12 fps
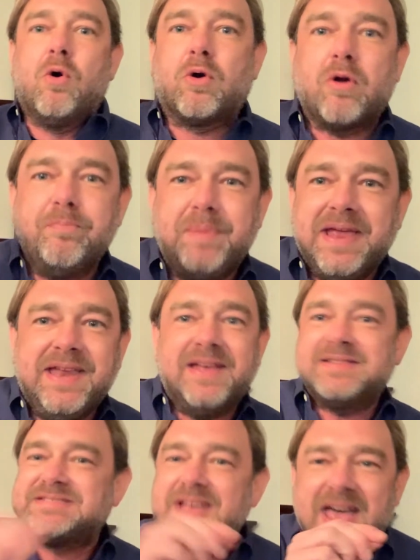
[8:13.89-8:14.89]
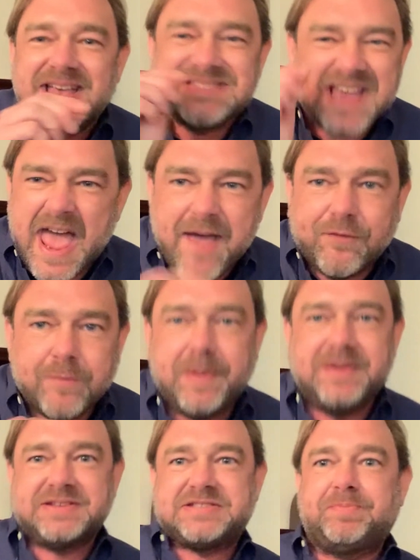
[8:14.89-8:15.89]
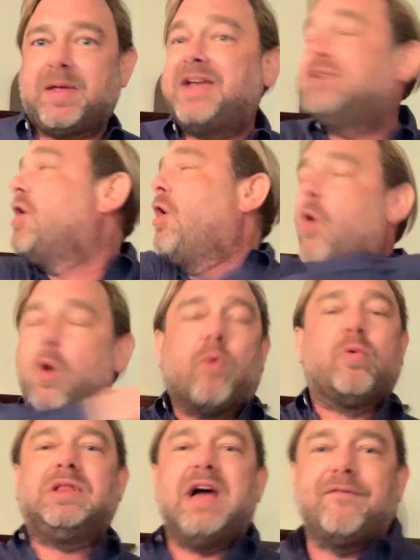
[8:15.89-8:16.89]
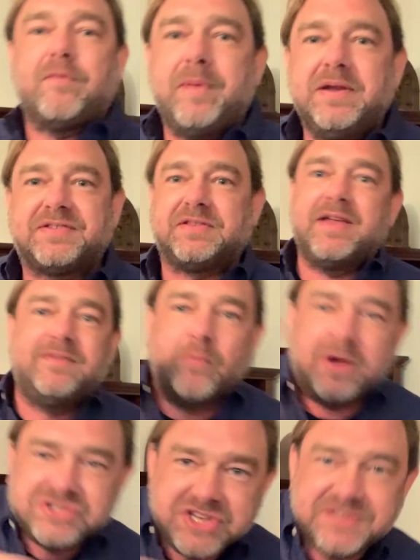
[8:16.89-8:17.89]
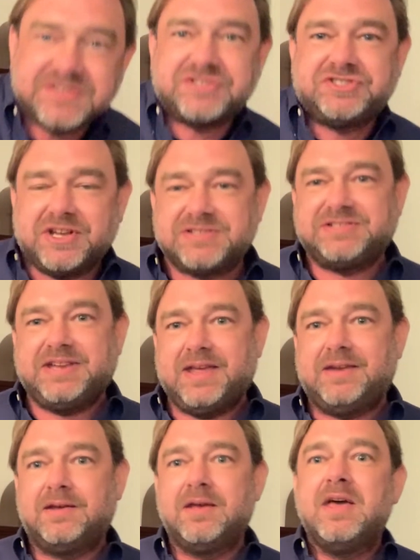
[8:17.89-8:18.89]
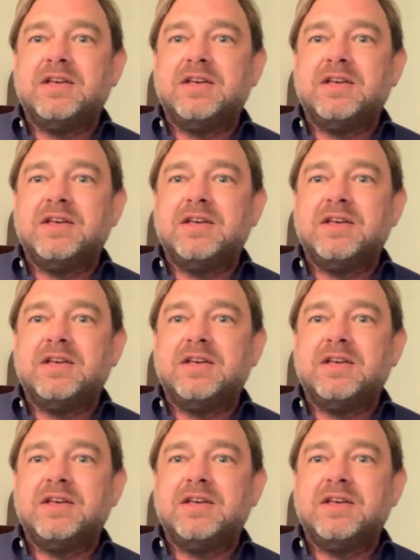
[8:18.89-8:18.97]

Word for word: or obedience has ever been displayed or will ever be displayed than what Jesus just did.